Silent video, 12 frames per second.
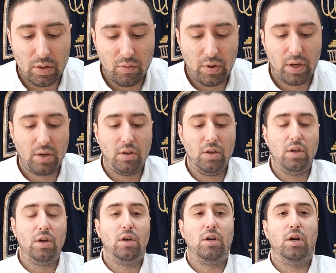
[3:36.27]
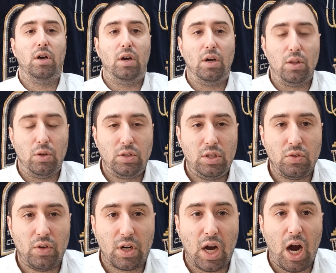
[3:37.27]
right? Lo
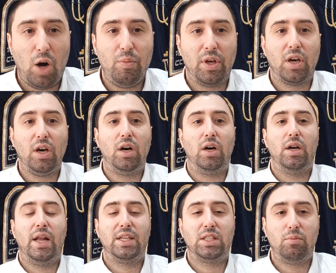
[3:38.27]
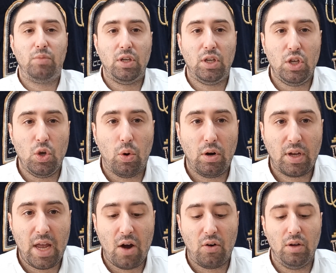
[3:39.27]
sizra kar micha. It has to be your
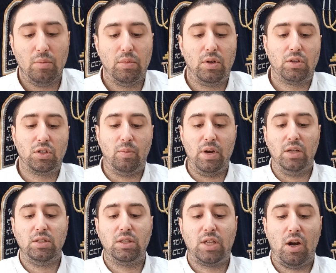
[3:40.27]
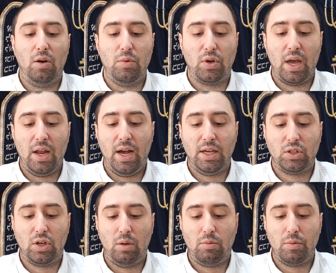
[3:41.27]
karim, but someone else's karim you can't ask.
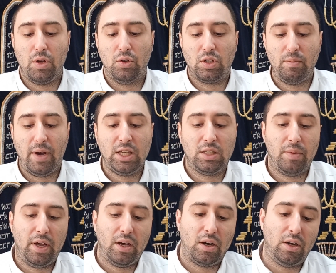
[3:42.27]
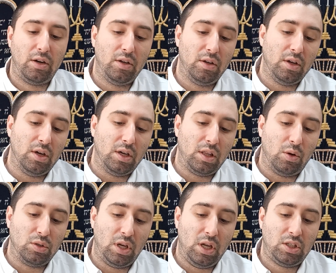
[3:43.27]
I remember Yossi Ma'aseh be'echad. There
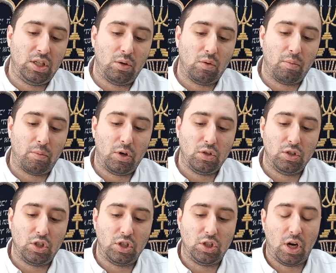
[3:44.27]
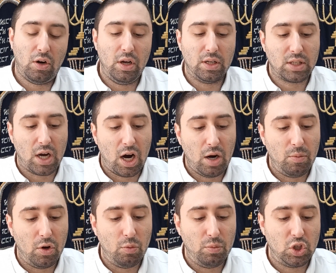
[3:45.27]
was an incident with one person, Shazara as
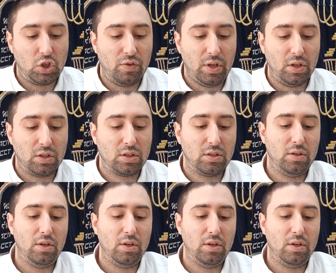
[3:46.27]
karmo b'shvius.